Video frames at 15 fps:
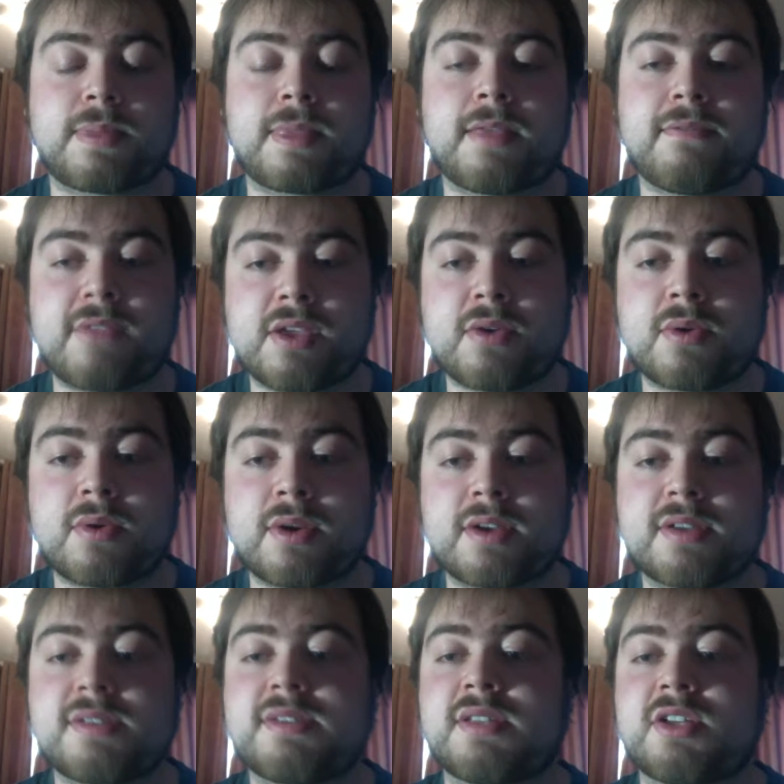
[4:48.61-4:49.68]

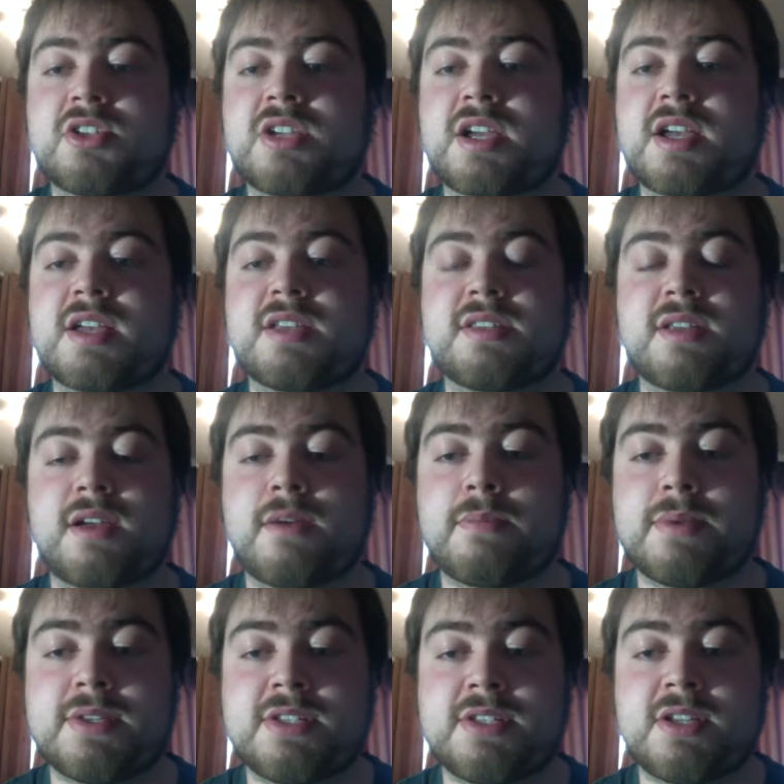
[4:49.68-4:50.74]
viewers such as
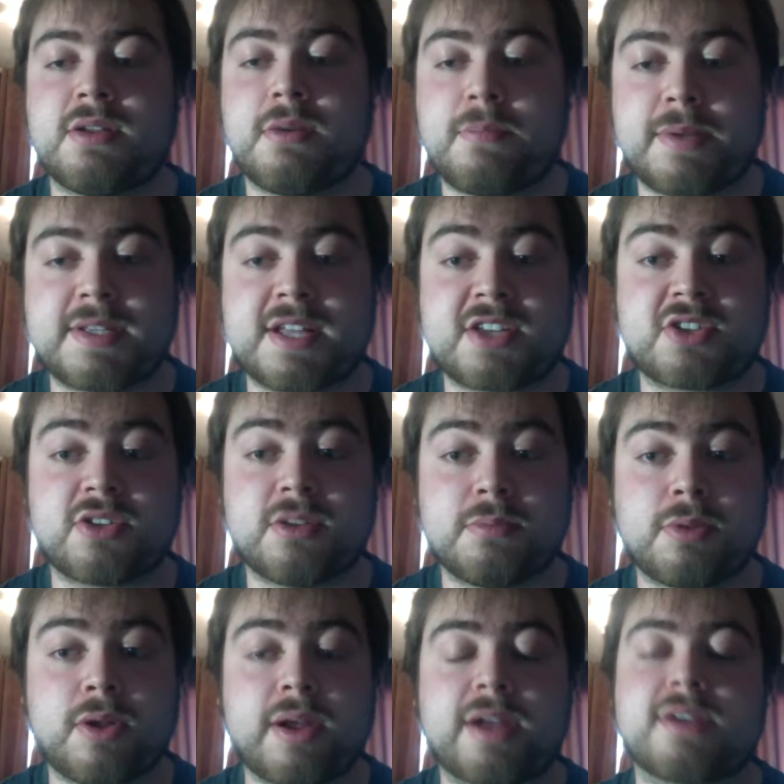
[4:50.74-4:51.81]
potential
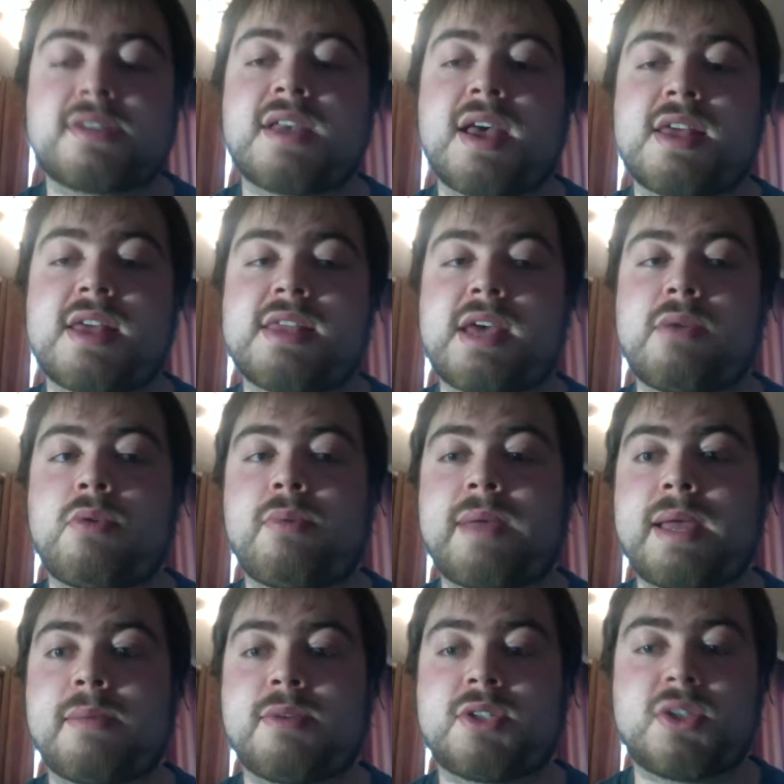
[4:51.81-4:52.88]
employers that will be
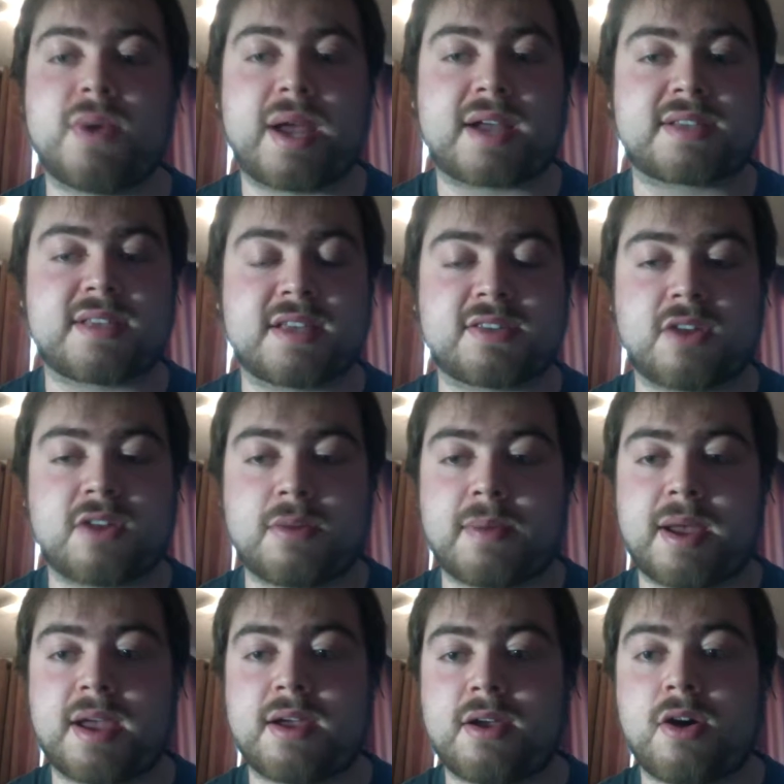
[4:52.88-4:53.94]
able to access
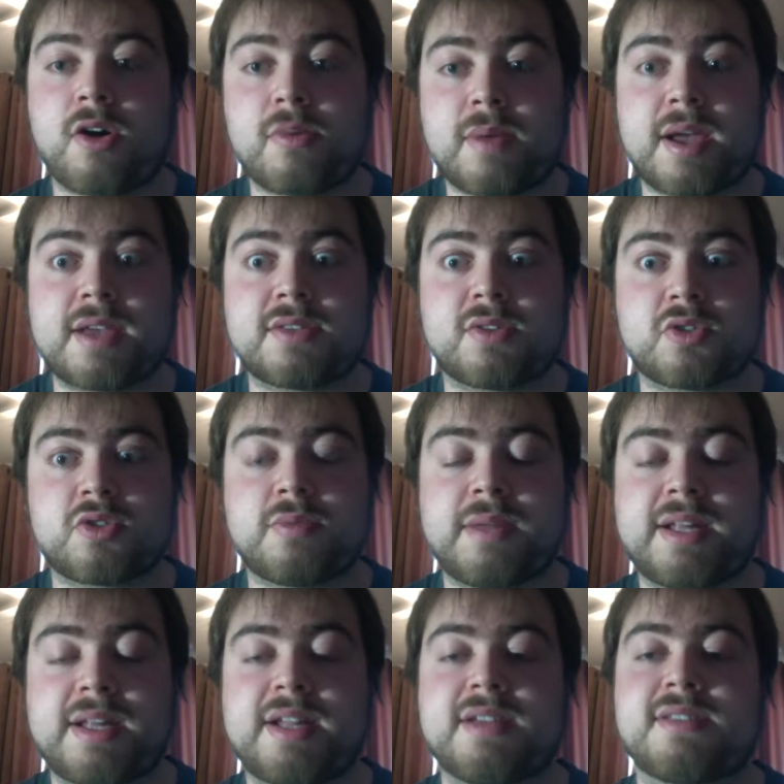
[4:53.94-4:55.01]
all my social
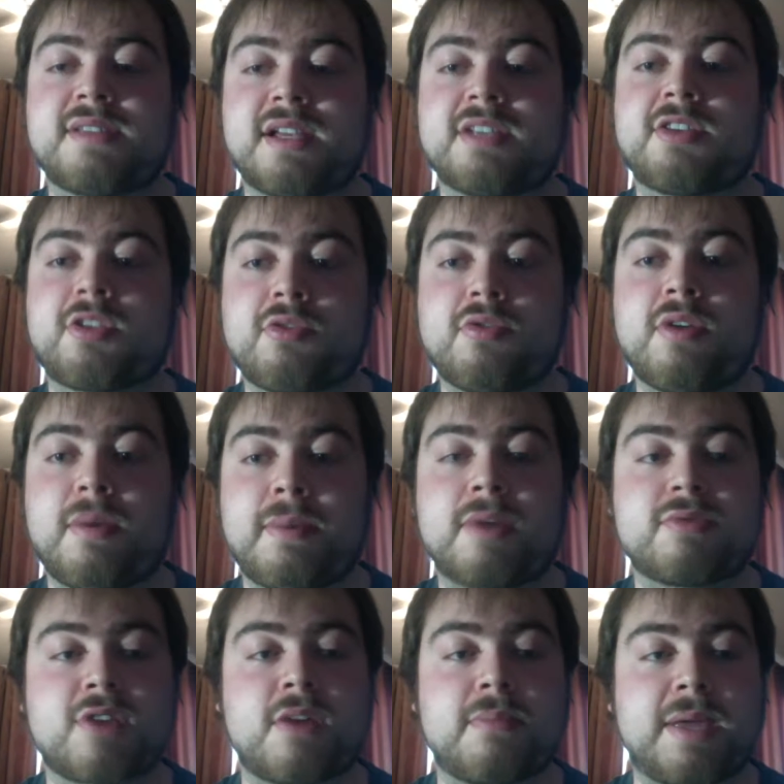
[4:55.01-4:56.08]
media sites through
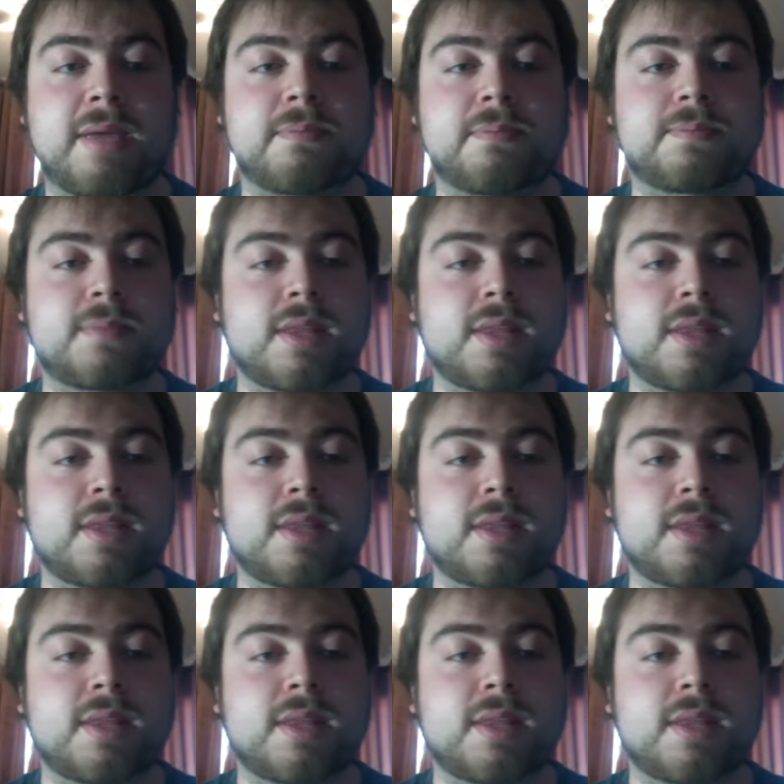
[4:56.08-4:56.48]
about.me.